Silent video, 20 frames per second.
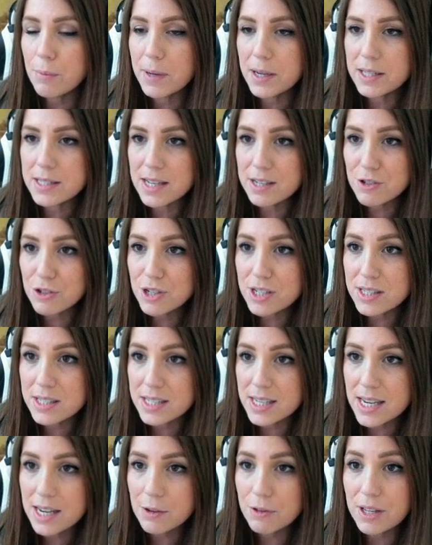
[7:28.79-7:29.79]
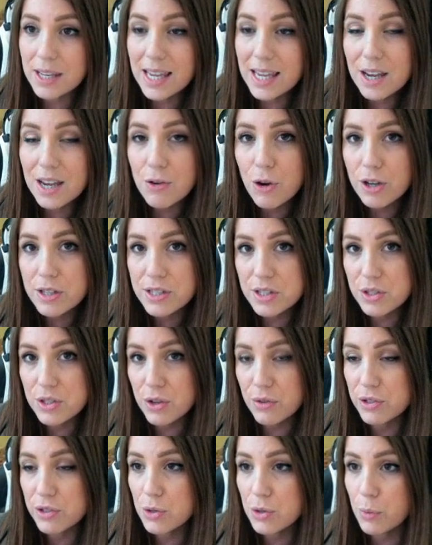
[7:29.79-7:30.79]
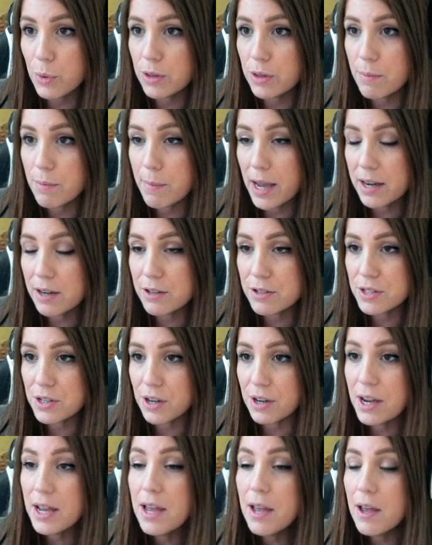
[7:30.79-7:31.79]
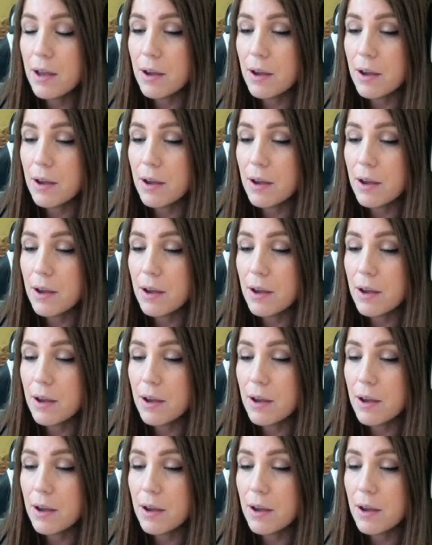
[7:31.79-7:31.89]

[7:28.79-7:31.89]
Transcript: because as you can see here, the king crosses over to where the miners are,